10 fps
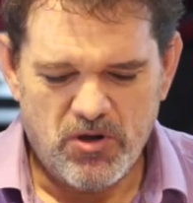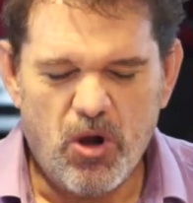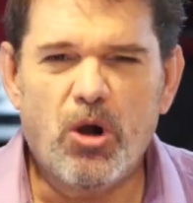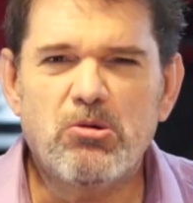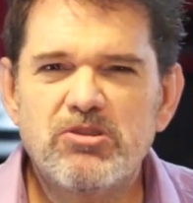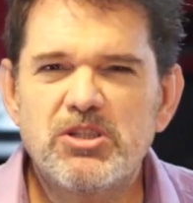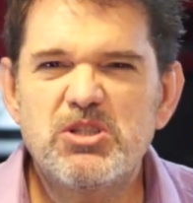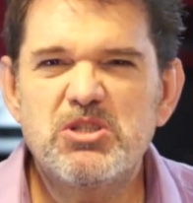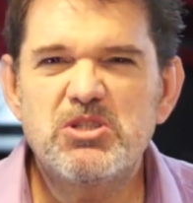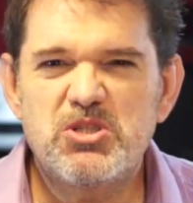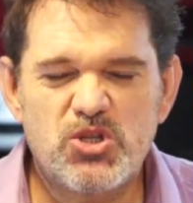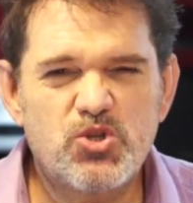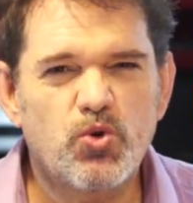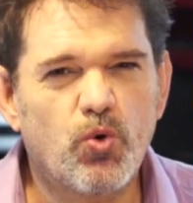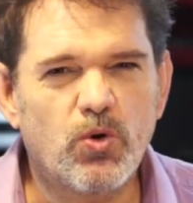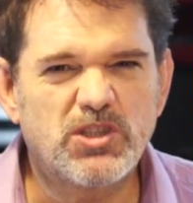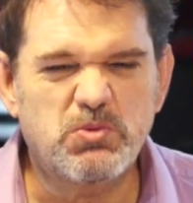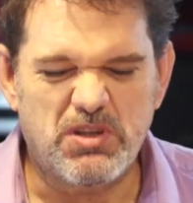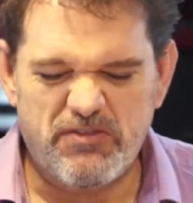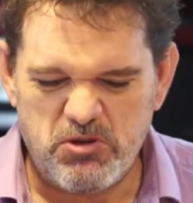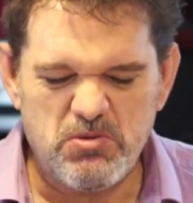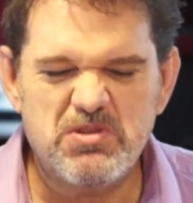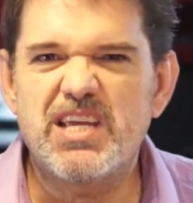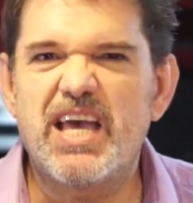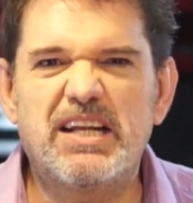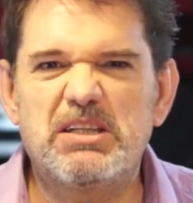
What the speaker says: orange sauce with a few sad